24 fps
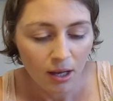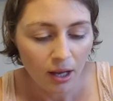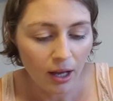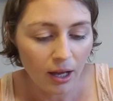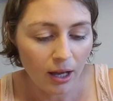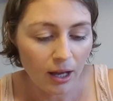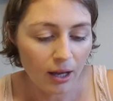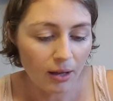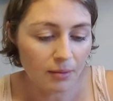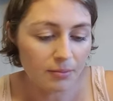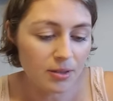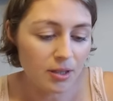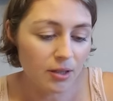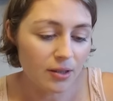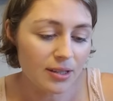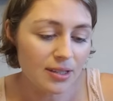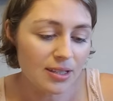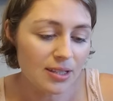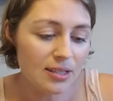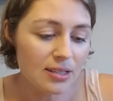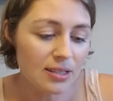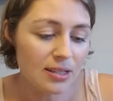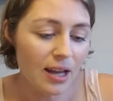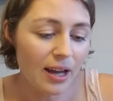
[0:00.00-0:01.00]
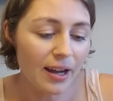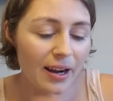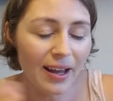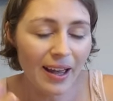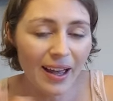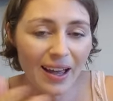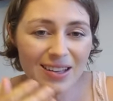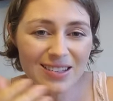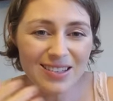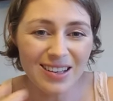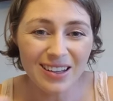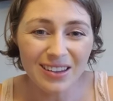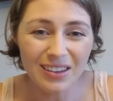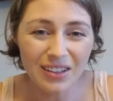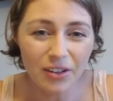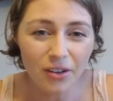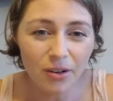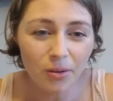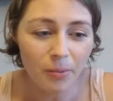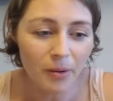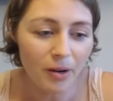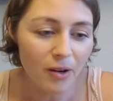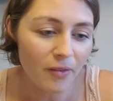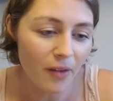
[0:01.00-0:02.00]
Um, so this kind of has a
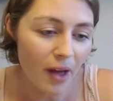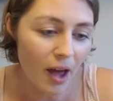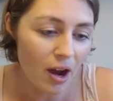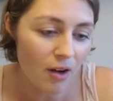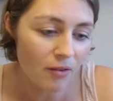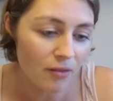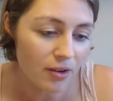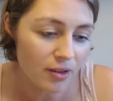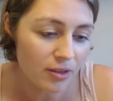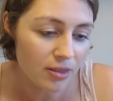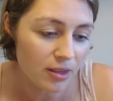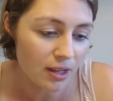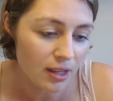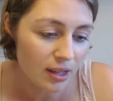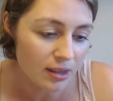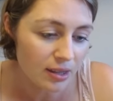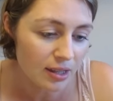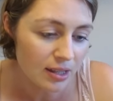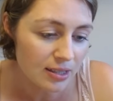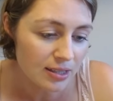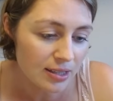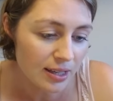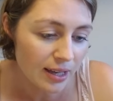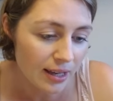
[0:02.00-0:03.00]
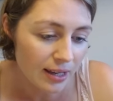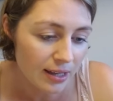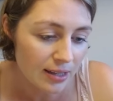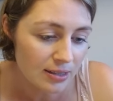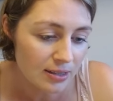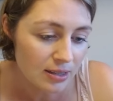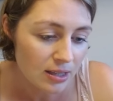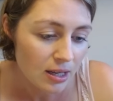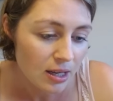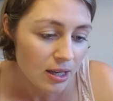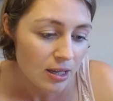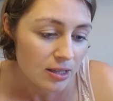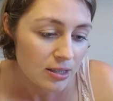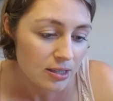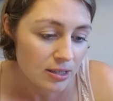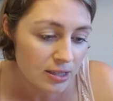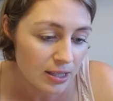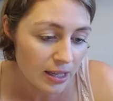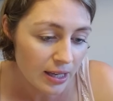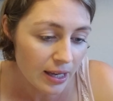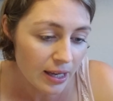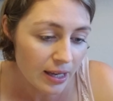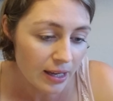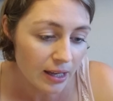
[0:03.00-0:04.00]
little bit of everything. This has
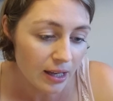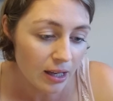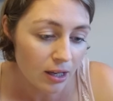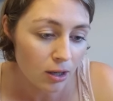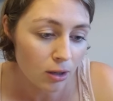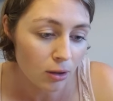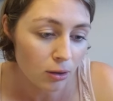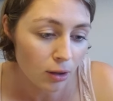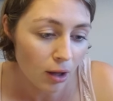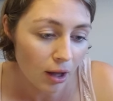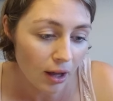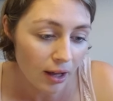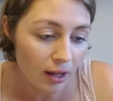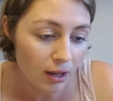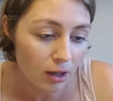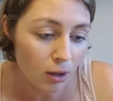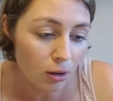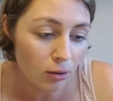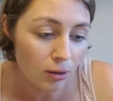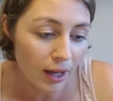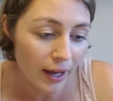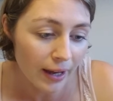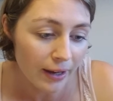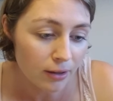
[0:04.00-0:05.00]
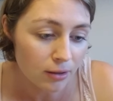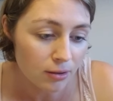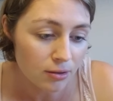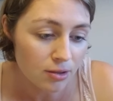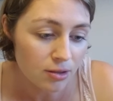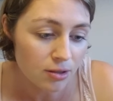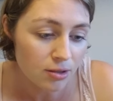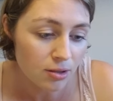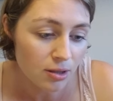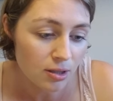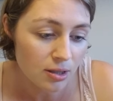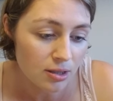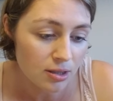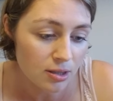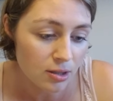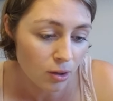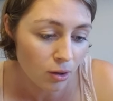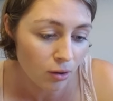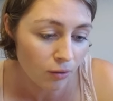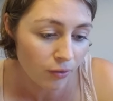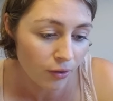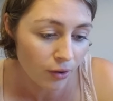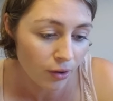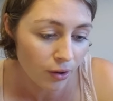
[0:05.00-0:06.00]
zinc and colloidal
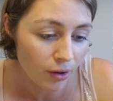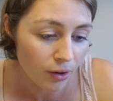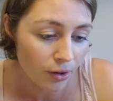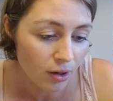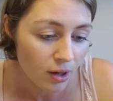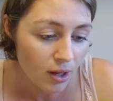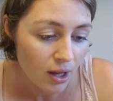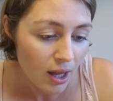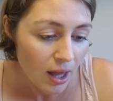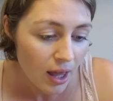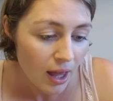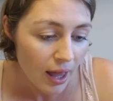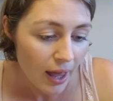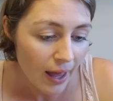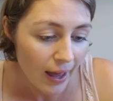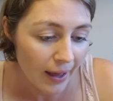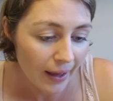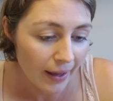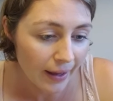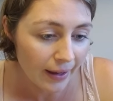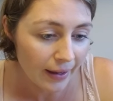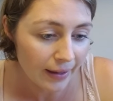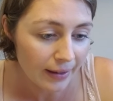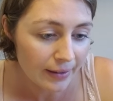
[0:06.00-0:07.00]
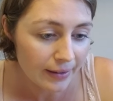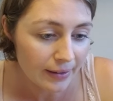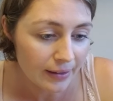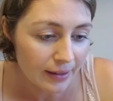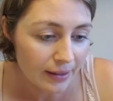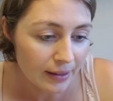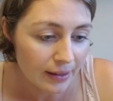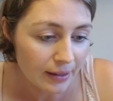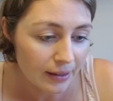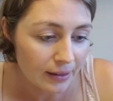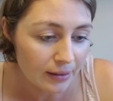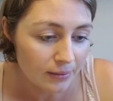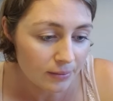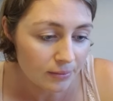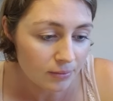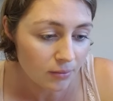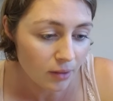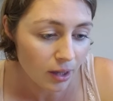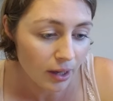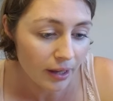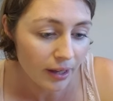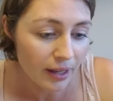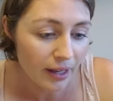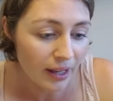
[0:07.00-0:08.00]
silver and
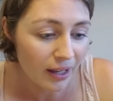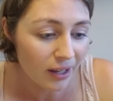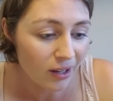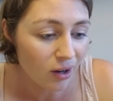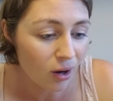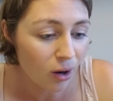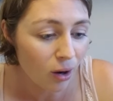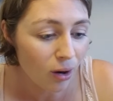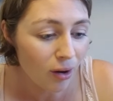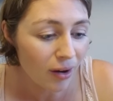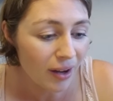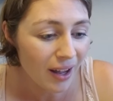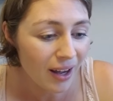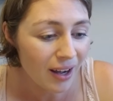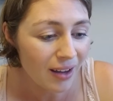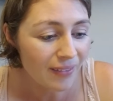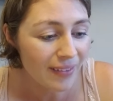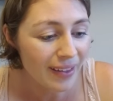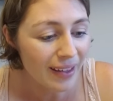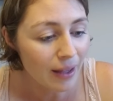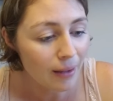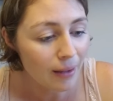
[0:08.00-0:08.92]
um, again, all kind of like